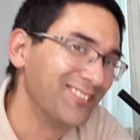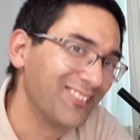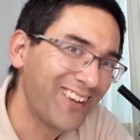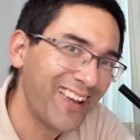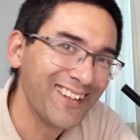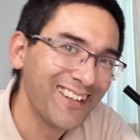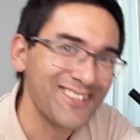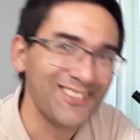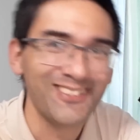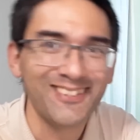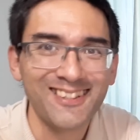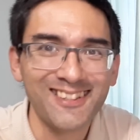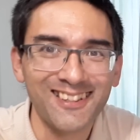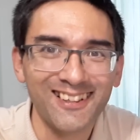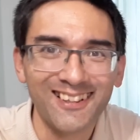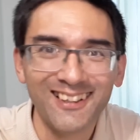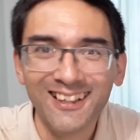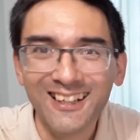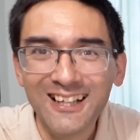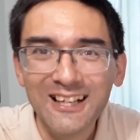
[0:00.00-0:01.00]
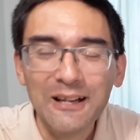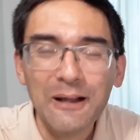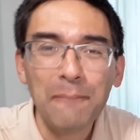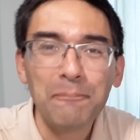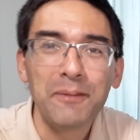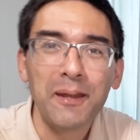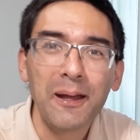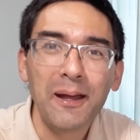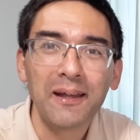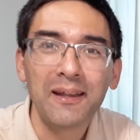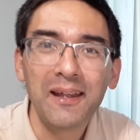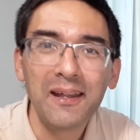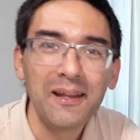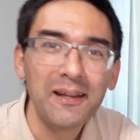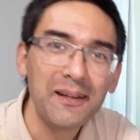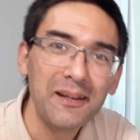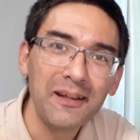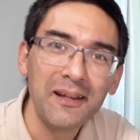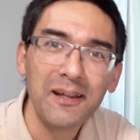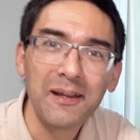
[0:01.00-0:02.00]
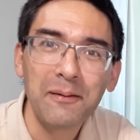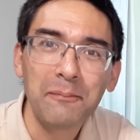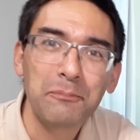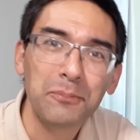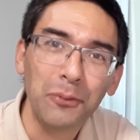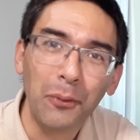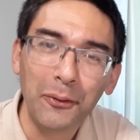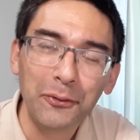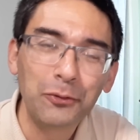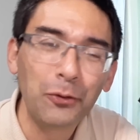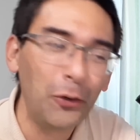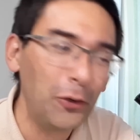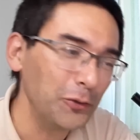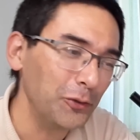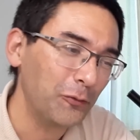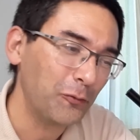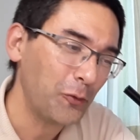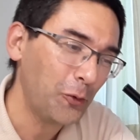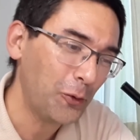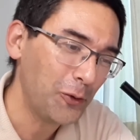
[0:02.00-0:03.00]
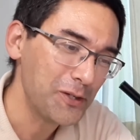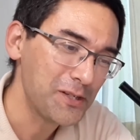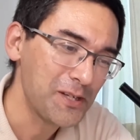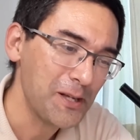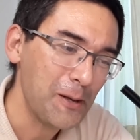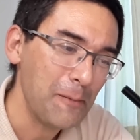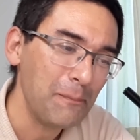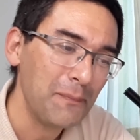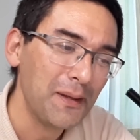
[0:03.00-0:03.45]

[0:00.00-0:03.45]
okay, so it's uh, a, a, a, pro and con, of course.